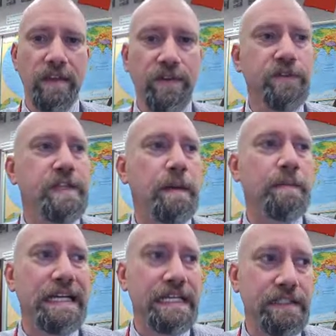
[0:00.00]
Now the first
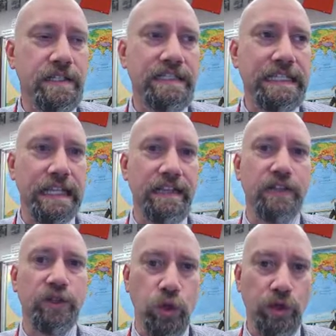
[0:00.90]
step is to select
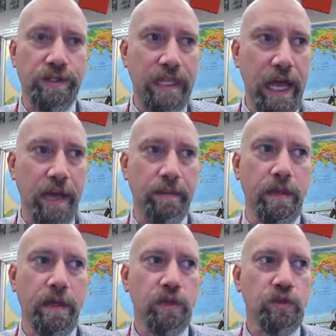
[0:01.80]
the source type.
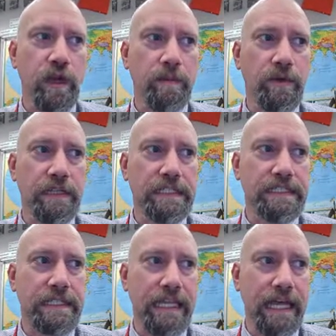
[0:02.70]
So I'm going to
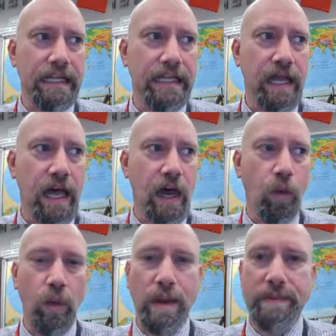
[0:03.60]
select a
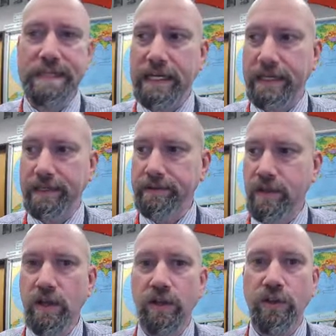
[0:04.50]
website
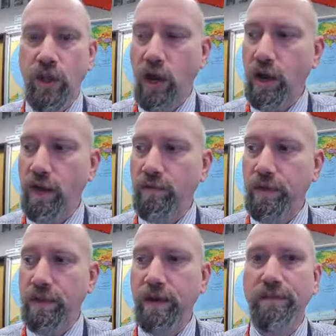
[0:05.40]
to start off
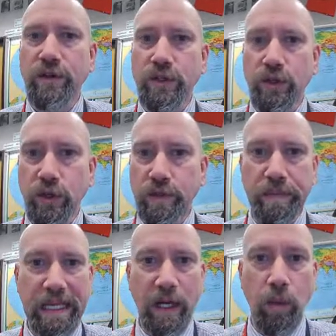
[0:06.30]
with our first source
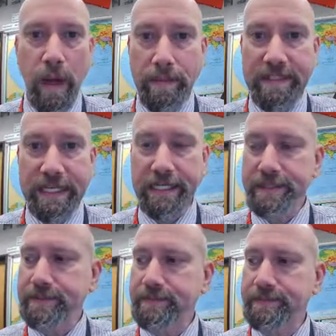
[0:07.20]
being a website.
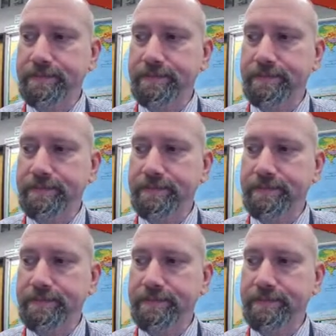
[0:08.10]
